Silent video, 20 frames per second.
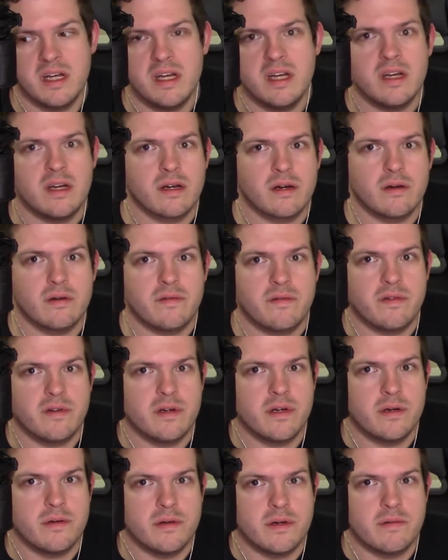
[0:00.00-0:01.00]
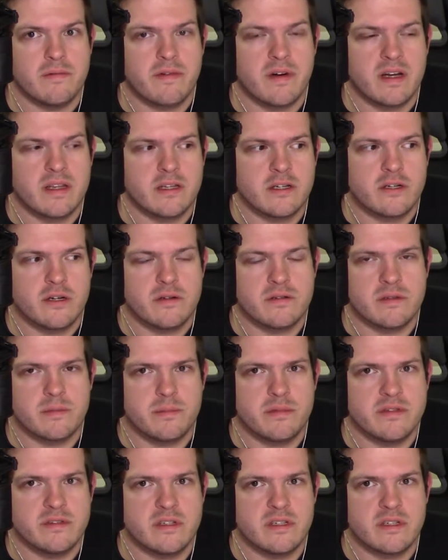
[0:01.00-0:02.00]
Good for you. You finally chose a
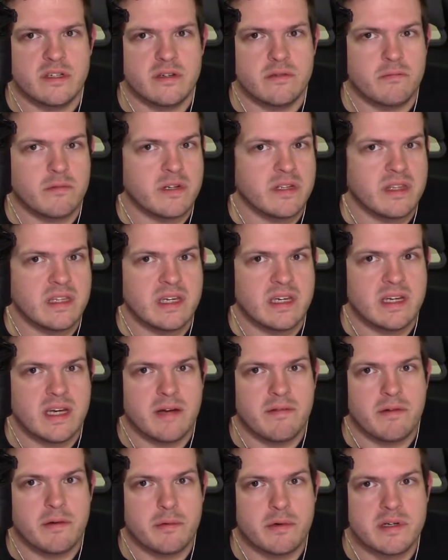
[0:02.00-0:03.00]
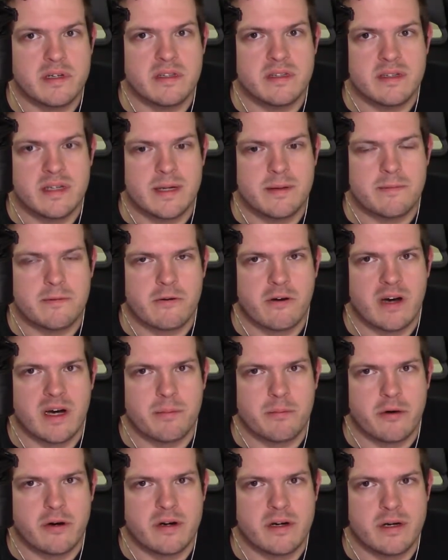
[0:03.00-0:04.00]
position, one that everyone in the Democratic
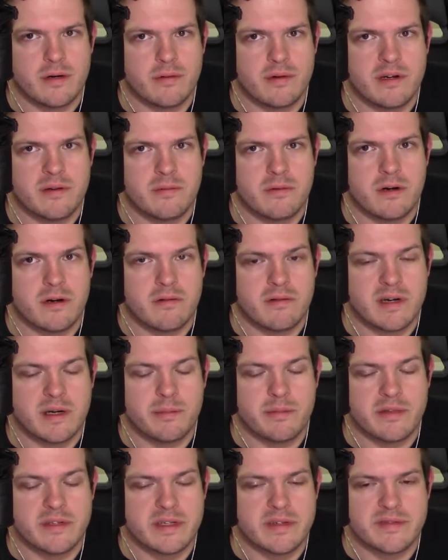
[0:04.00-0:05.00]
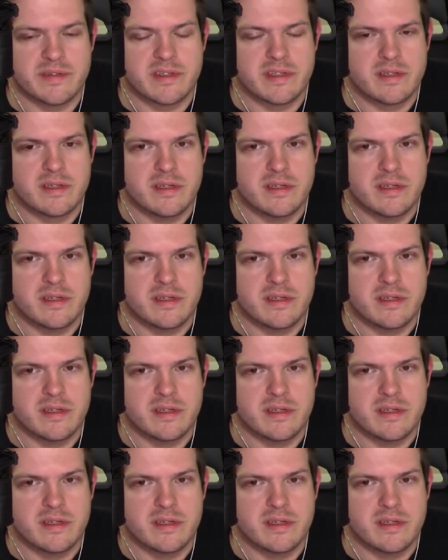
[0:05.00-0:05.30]
Party already believes in.